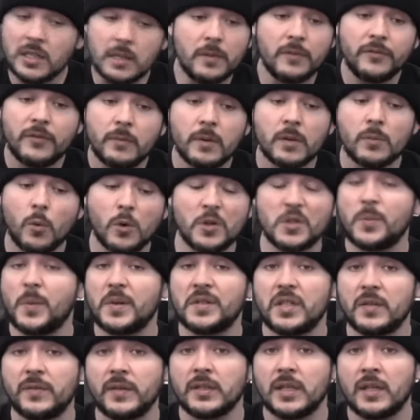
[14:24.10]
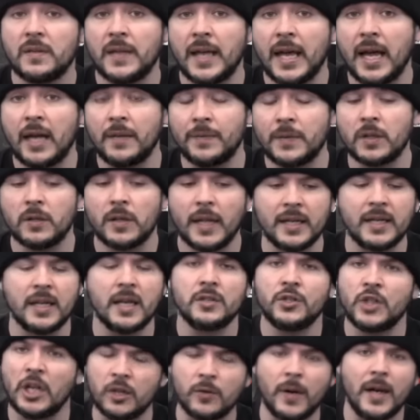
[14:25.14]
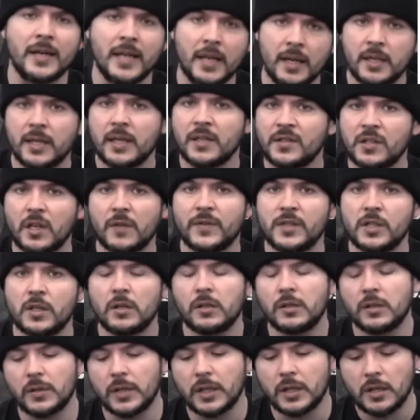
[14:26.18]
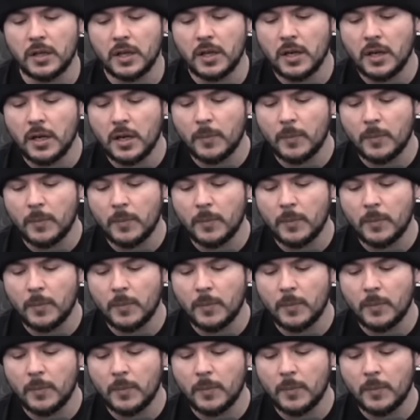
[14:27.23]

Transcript: Now, some of them are more specific than that, and they're like gender identity and stuff is included.